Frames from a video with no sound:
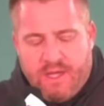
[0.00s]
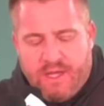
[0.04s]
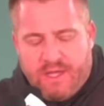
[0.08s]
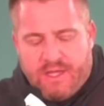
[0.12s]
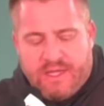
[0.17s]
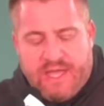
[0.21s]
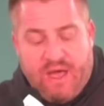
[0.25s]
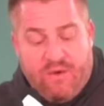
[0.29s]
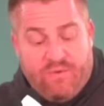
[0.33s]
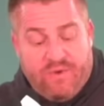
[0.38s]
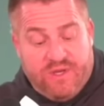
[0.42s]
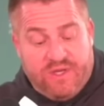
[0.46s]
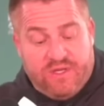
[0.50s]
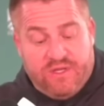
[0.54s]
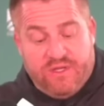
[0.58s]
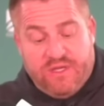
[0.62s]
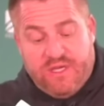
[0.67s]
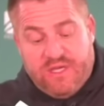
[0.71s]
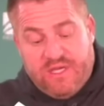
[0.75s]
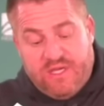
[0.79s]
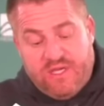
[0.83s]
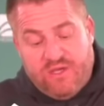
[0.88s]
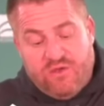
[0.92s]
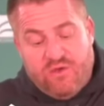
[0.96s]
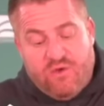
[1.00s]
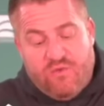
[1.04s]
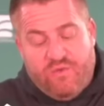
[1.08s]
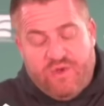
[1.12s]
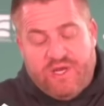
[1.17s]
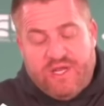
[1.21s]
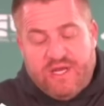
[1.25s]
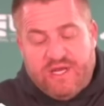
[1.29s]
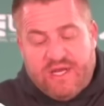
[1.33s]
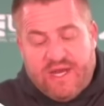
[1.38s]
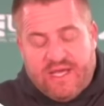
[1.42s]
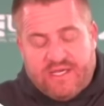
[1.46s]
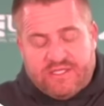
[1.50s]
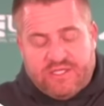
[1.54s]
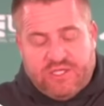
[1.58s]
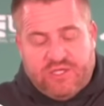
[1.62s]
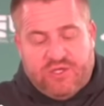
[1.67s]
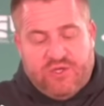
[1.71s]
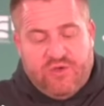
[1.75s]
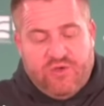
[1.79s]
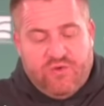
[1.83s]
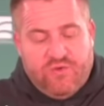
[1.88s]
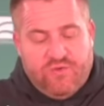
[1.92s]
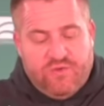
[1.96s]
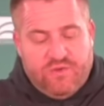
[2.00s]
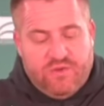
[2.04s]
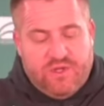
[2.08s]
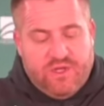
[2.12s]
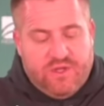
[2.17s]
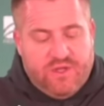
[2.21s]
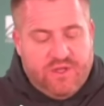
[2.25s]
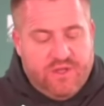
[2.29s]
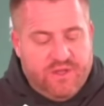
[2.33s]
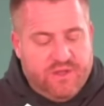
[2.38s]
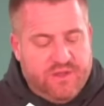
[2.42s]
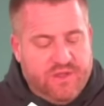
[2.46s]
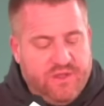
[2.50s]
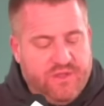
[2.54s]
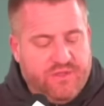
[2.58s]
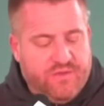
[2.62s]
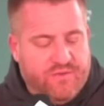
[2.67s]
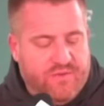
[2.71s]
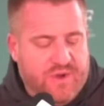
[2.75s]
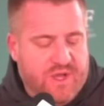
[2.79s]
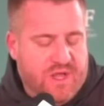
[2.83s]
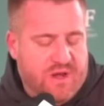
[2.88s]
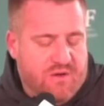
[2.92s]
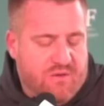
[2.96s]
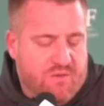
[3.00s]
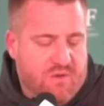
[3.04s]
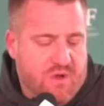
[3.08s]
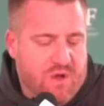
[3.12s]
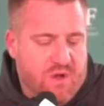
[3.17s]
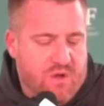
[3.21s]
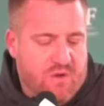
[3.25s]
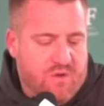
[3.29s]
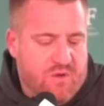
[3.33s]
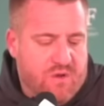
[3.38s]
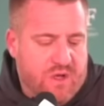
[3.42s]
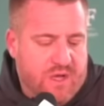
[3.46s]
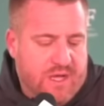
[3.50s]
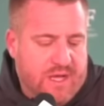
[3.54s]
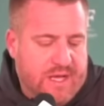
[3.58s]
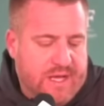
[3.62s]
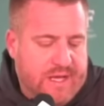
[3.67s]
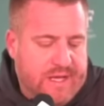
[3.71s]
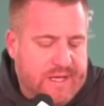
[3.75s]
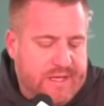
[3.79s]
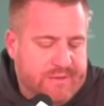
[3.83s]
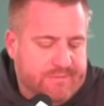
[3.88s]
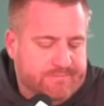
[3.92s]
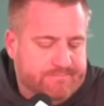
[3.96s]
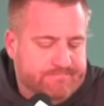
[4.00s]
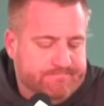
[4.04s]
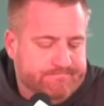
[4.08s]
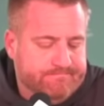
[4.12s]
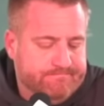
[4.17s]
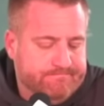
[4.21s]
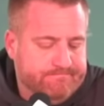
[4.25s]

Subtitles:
Yeah, we didn't execute the three in a row, and